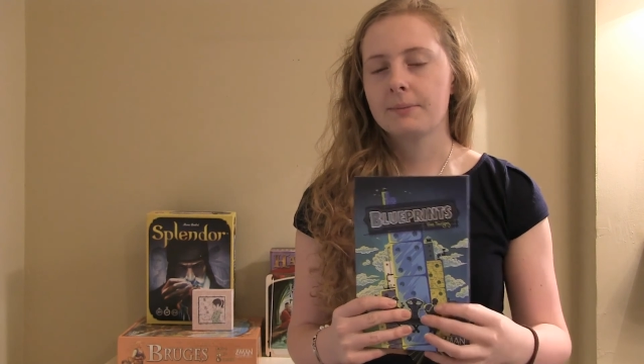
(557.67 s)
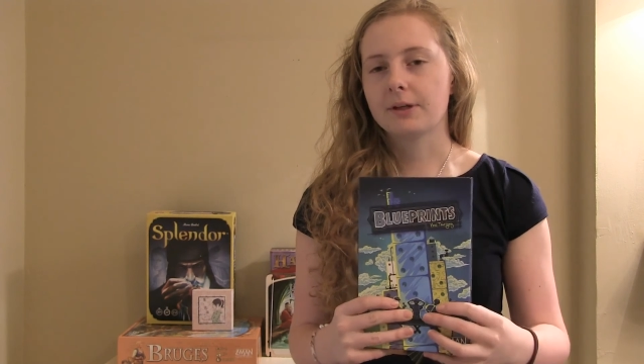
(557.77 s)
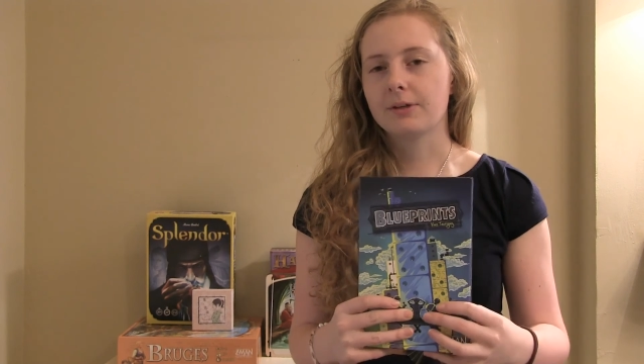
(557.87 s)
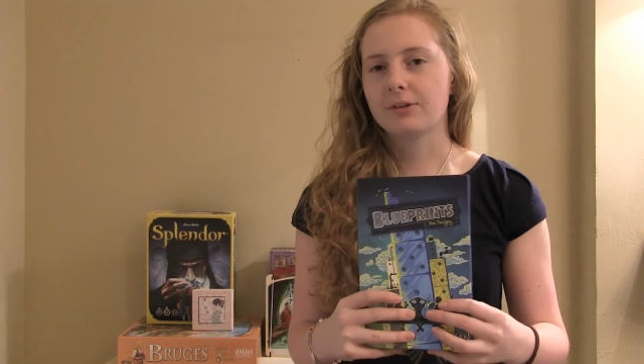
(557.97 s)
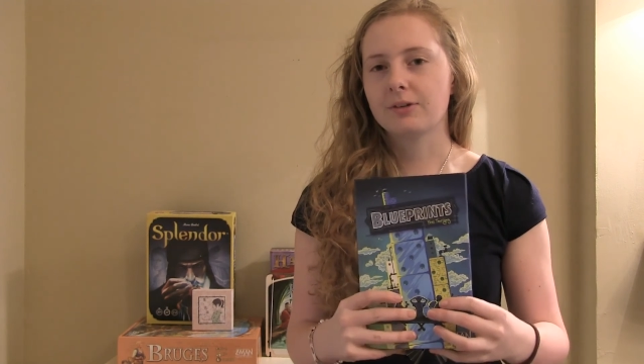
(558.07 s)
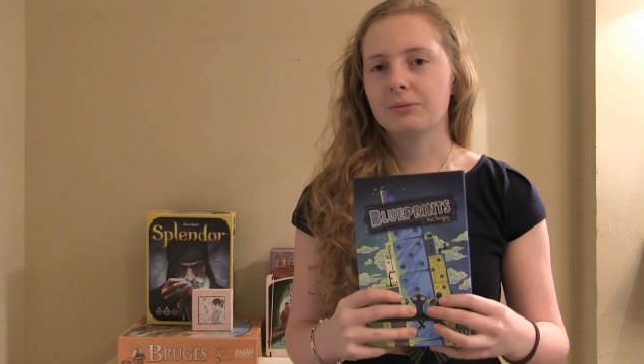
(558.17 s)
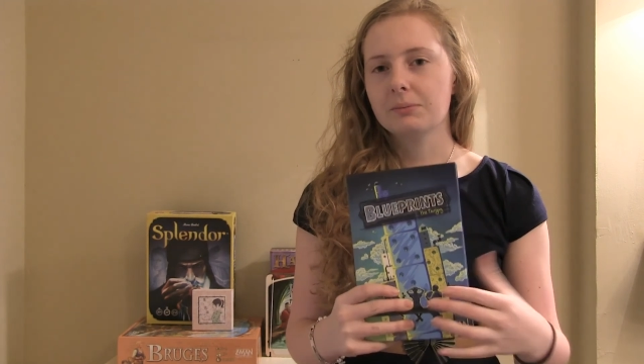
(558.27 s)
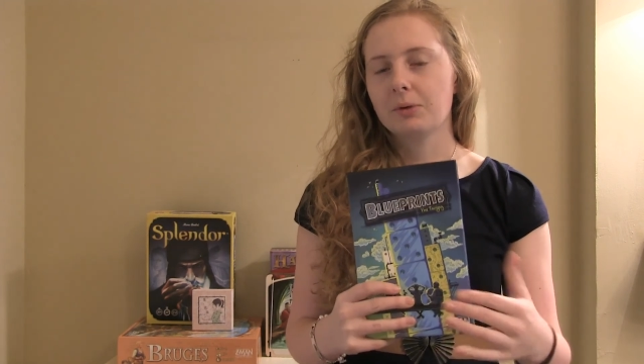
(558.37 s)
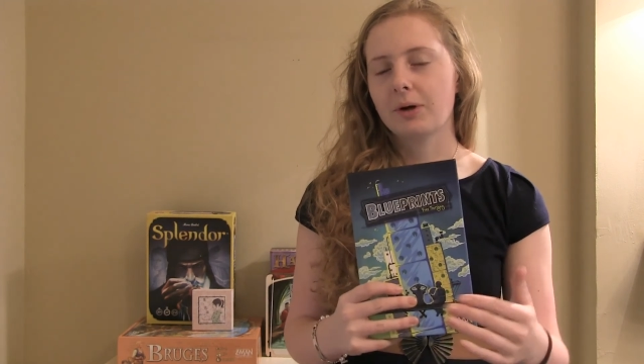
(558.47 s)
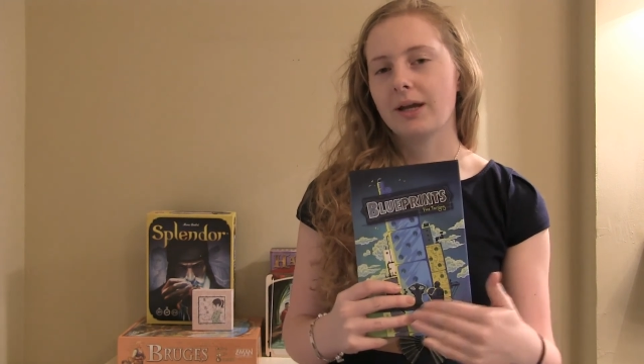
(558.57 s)
because there's a
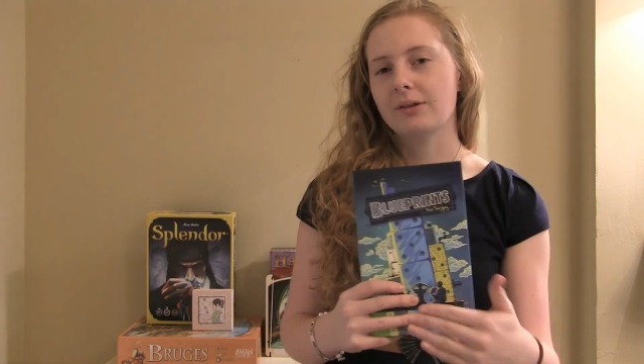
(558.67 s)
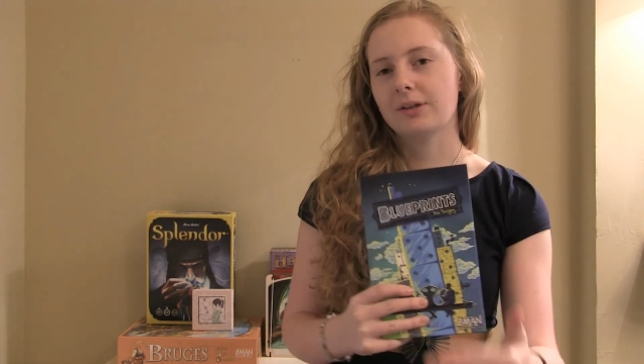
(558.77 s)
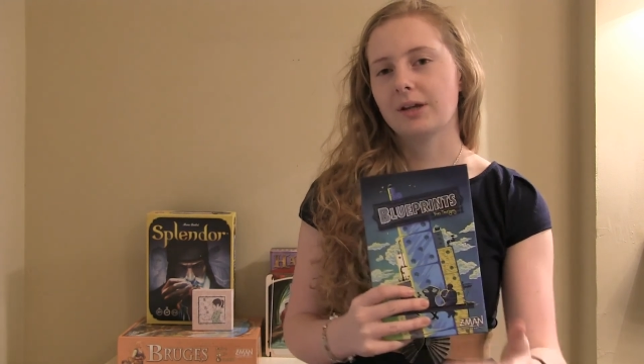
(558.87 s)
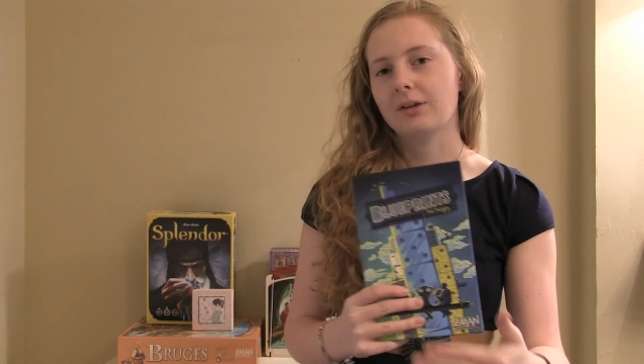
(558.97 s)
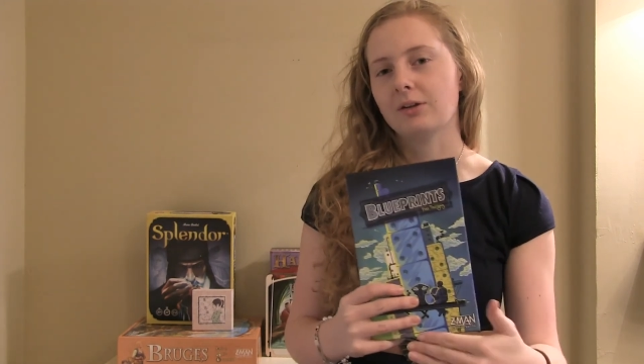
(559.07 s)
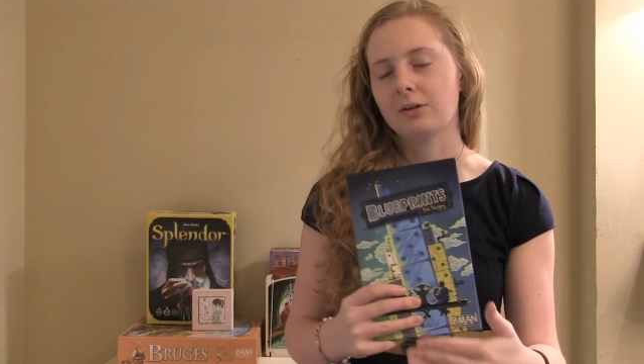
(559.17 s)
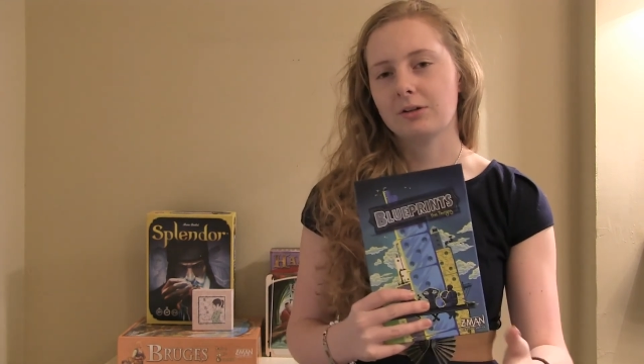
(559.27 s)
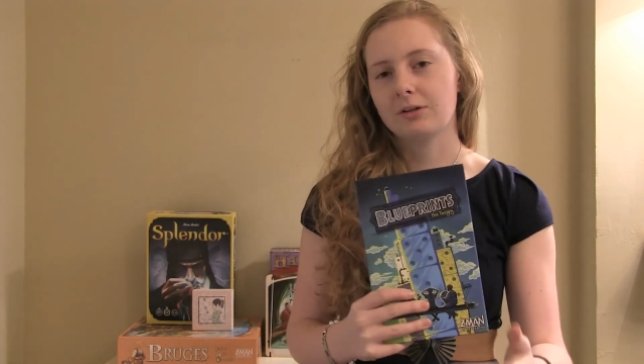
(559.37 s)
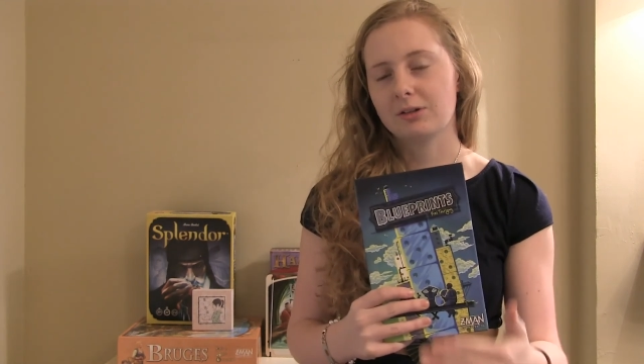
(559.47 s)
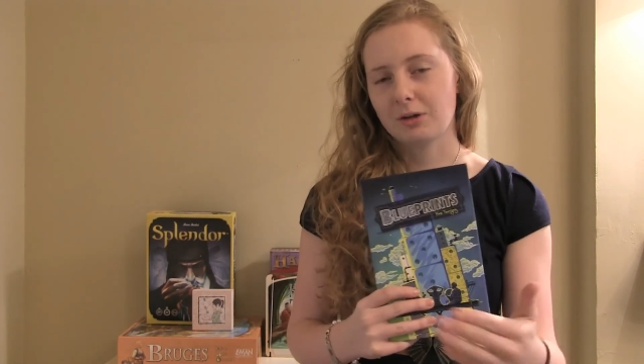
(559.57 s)
bit more head-to-head
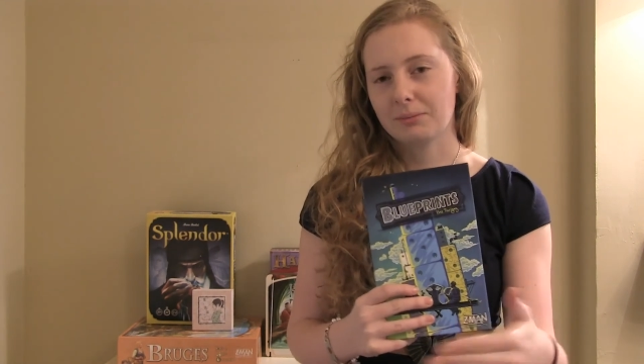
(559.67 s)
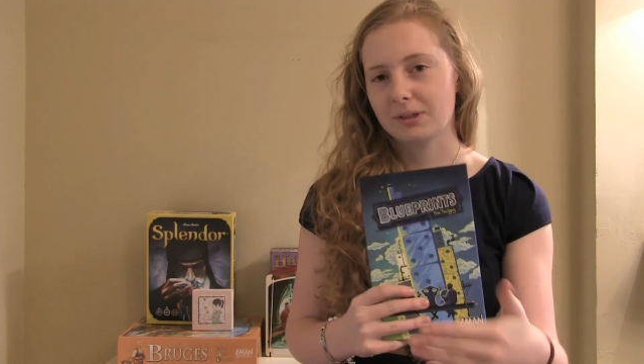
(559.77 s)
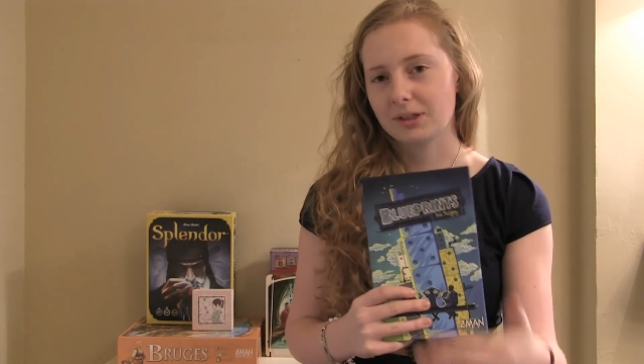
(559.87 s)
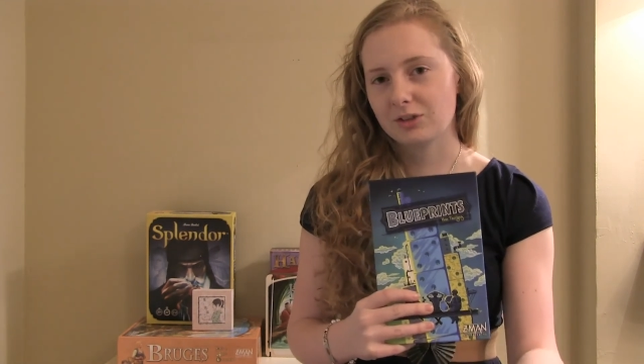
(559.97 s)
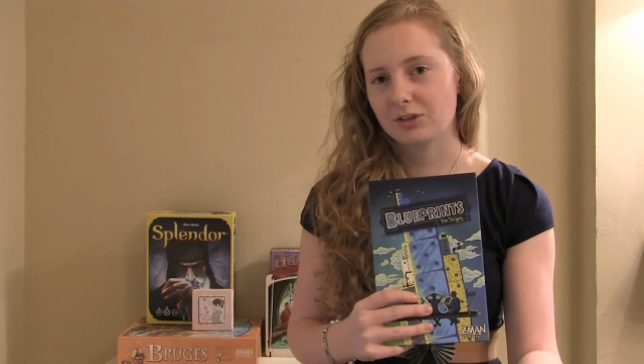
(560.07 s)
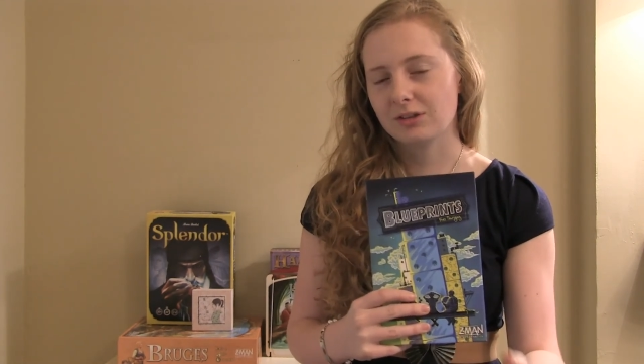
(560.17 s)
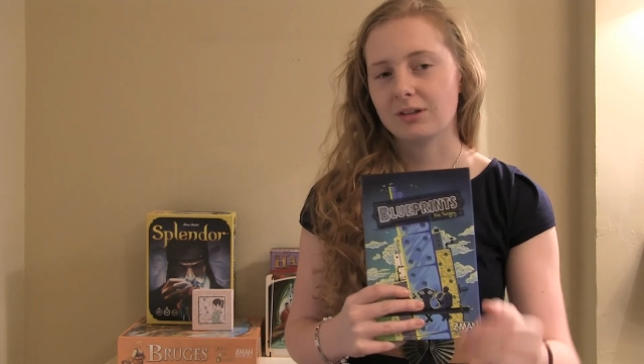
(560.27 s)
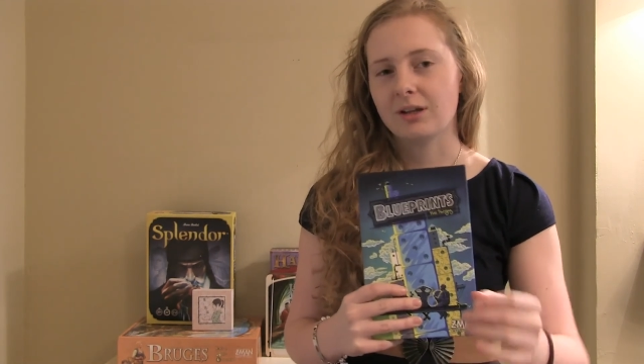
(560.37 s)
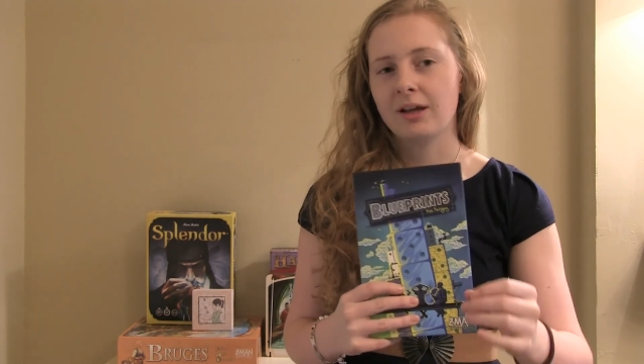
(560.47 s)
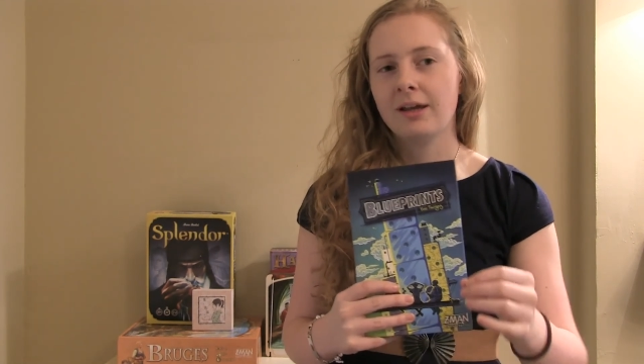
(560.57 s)
competition,
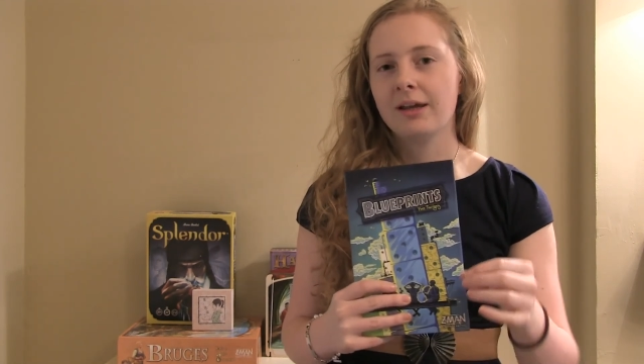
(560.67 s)
and